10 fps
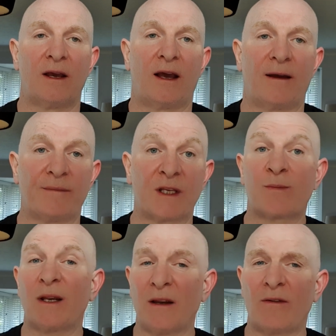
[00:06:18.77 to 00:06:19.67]
there's
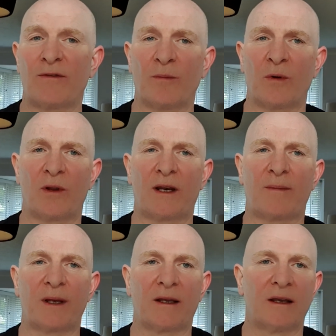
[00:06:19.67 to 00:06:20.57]
been no football in
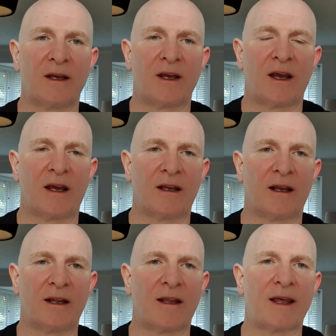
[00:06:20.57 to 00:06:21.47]
Epping,
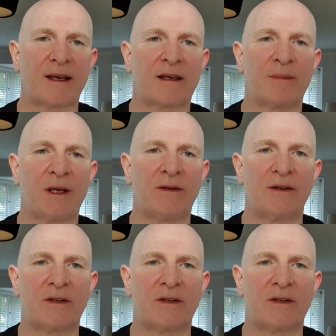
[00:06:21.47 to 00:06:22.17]
and that can be